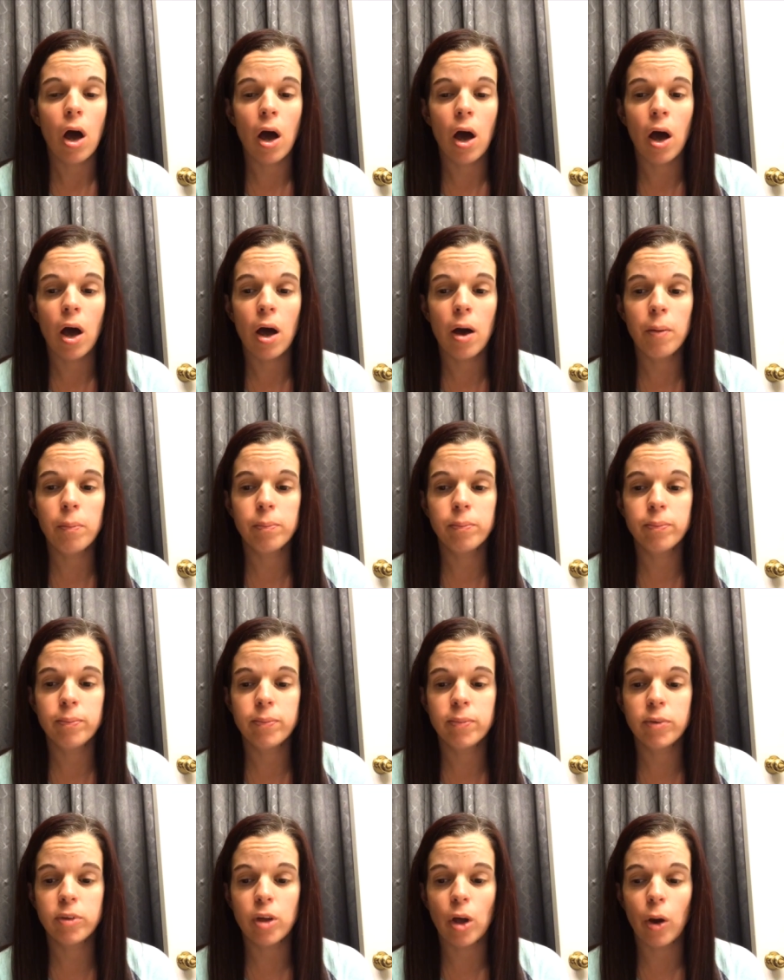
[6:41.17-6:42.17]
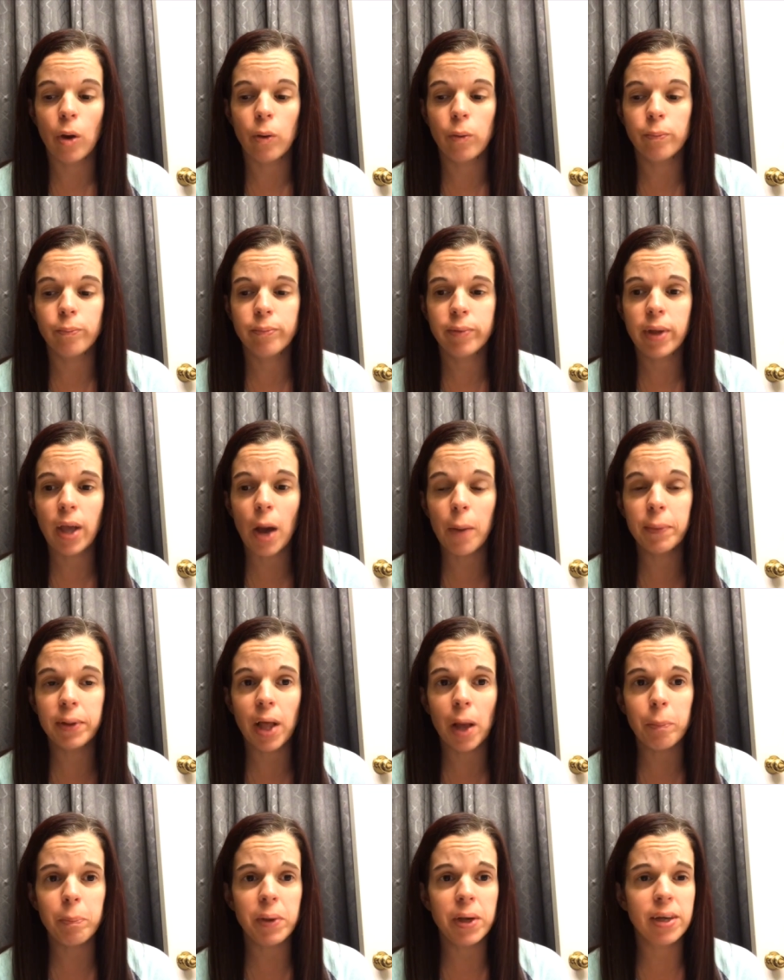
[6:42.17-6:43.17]
Um, so yeah, with
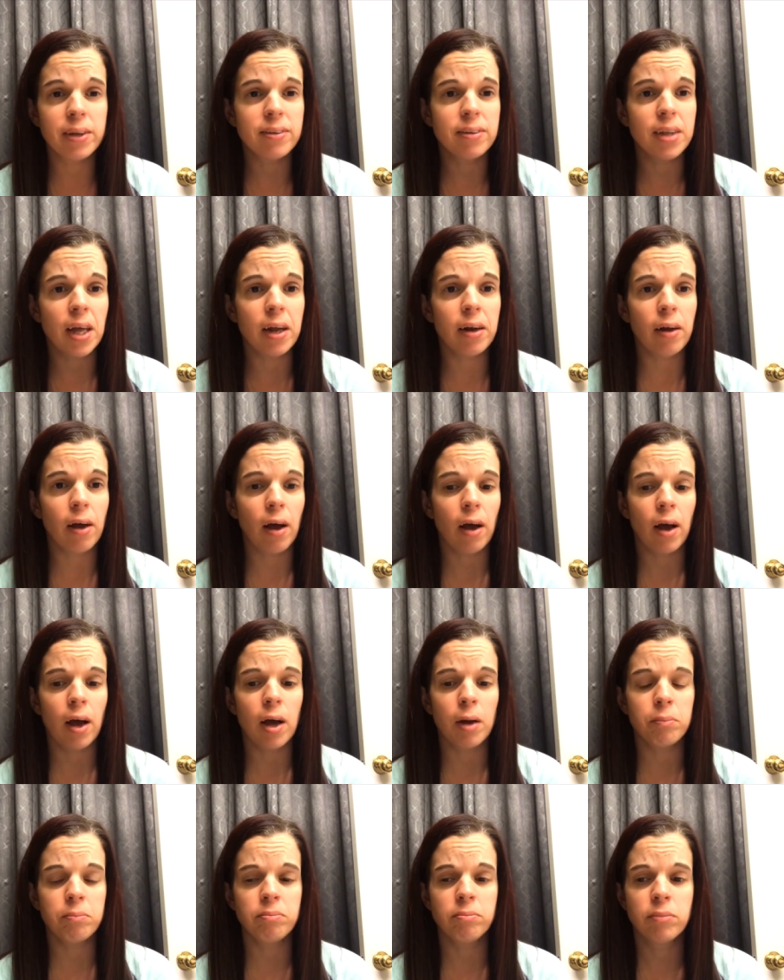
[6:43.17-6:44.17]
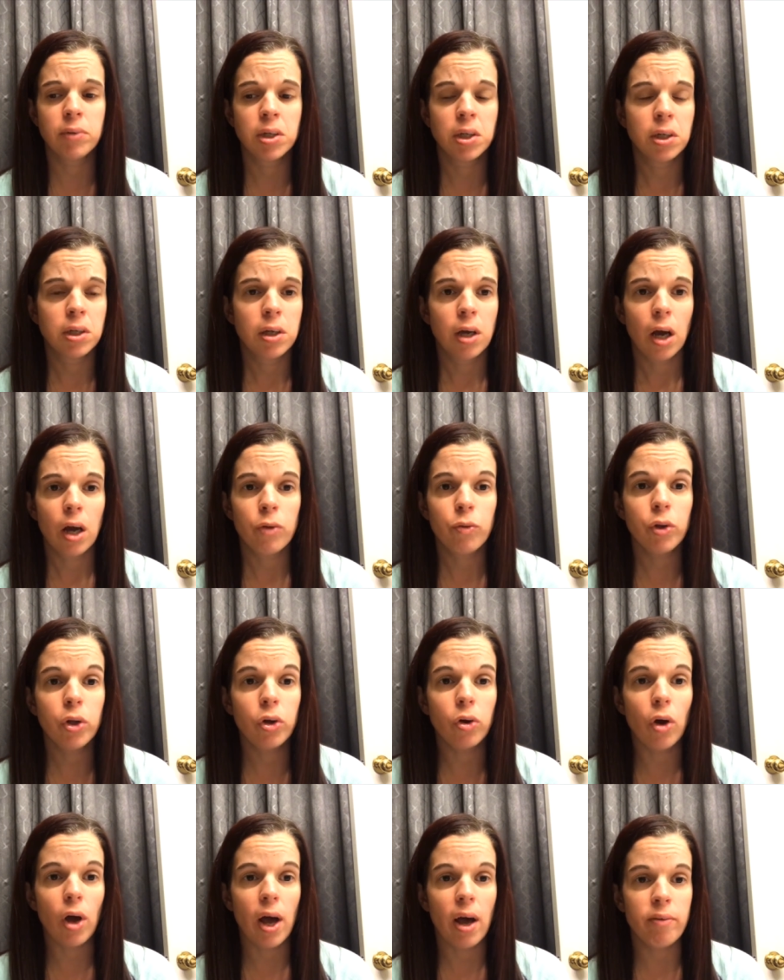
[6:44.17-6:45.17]
that being said, um, really
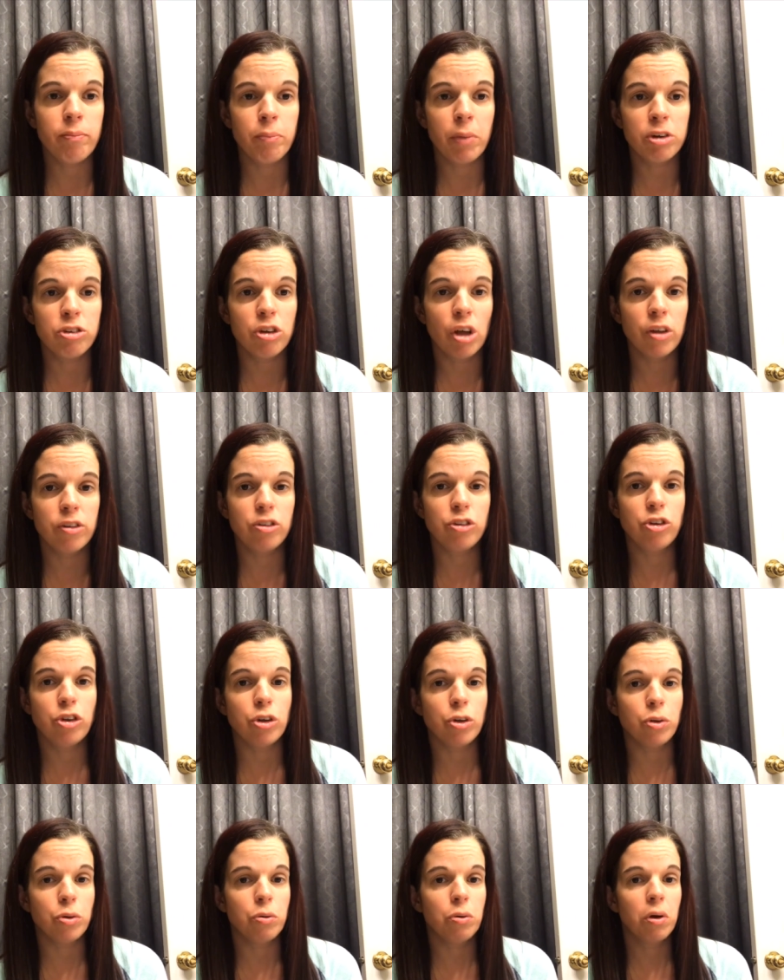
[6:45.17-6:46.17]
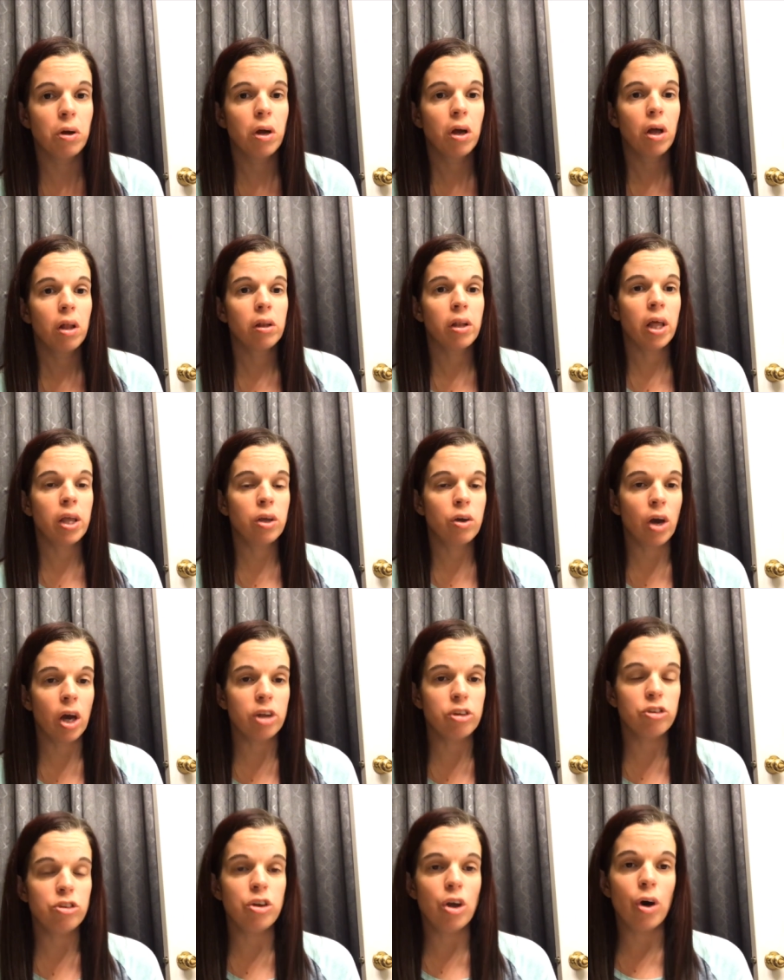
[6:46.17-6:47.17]
don't have much else to let you
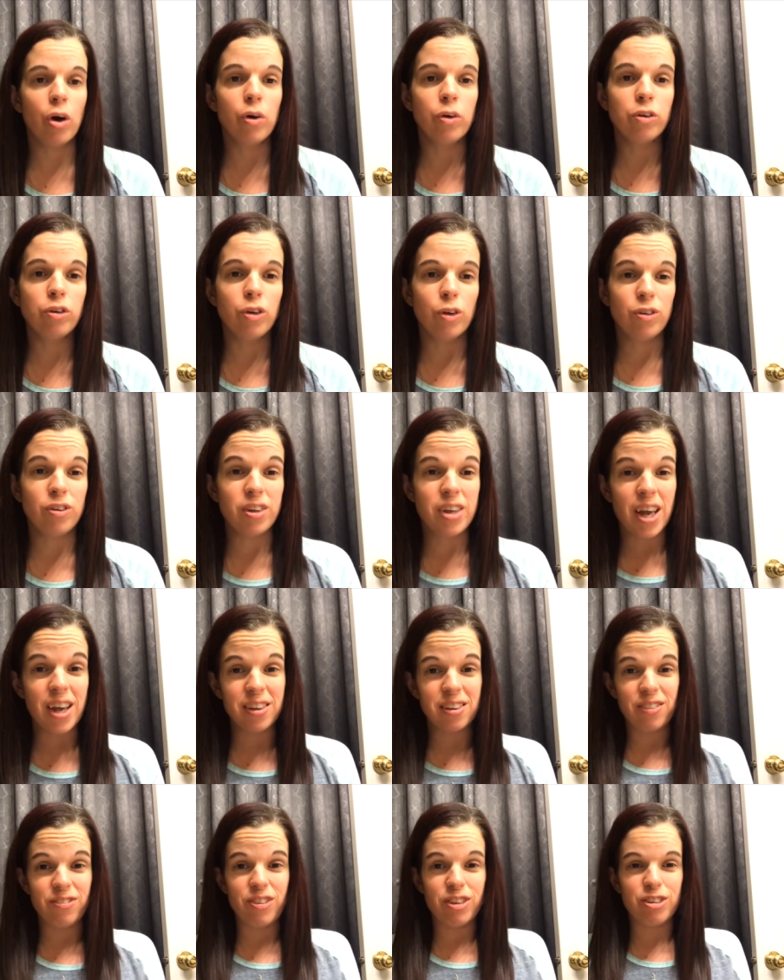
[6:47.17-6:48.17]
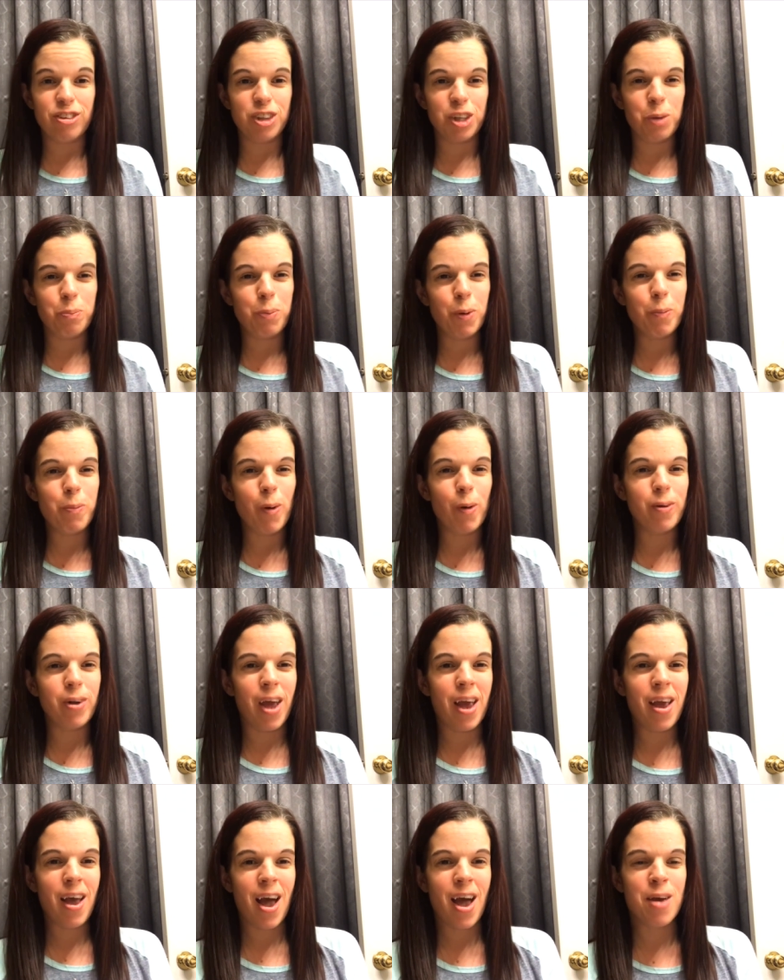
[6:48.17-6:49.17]
guys know. So today is officially Poopo
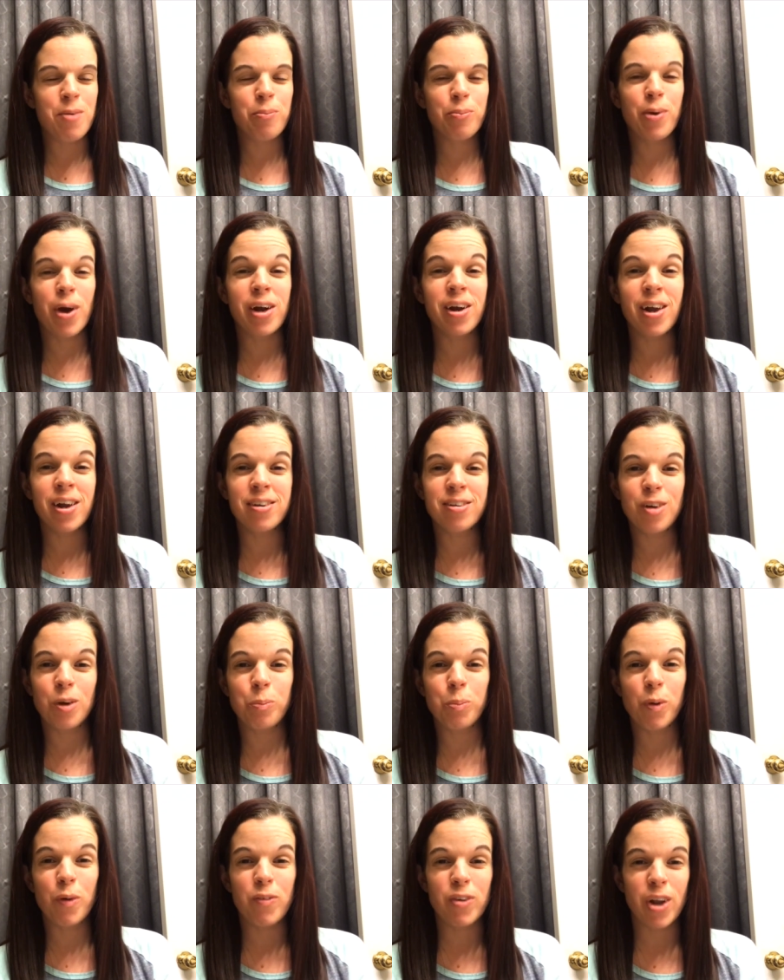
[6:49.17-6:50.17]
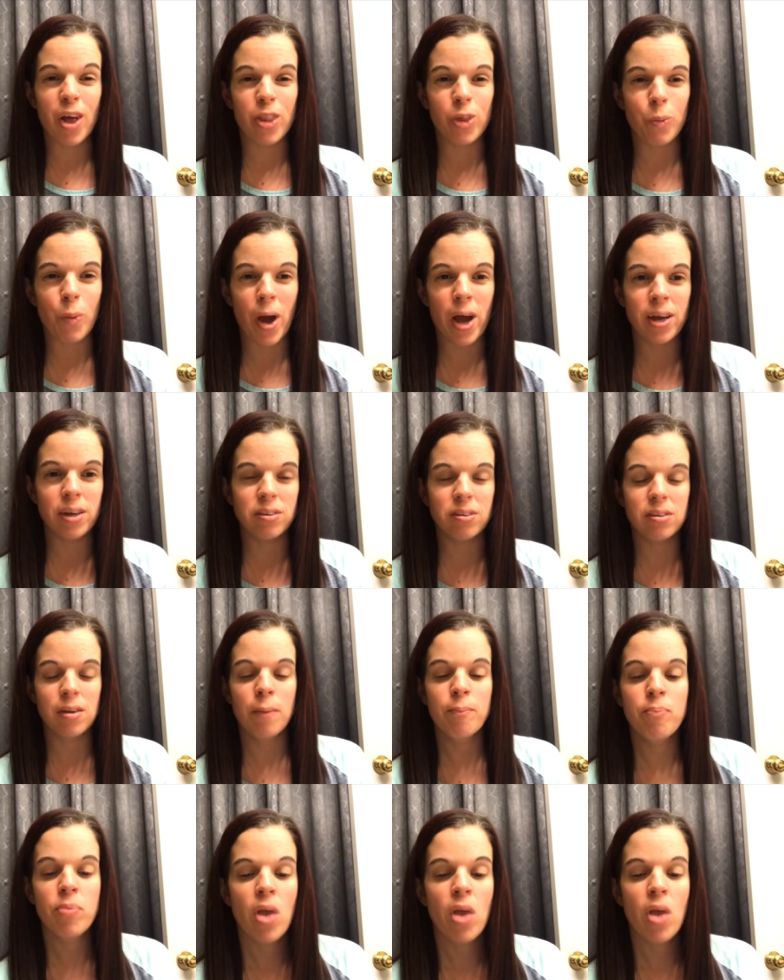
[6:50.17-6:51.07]
Day. I am pregnant until proven otherwise.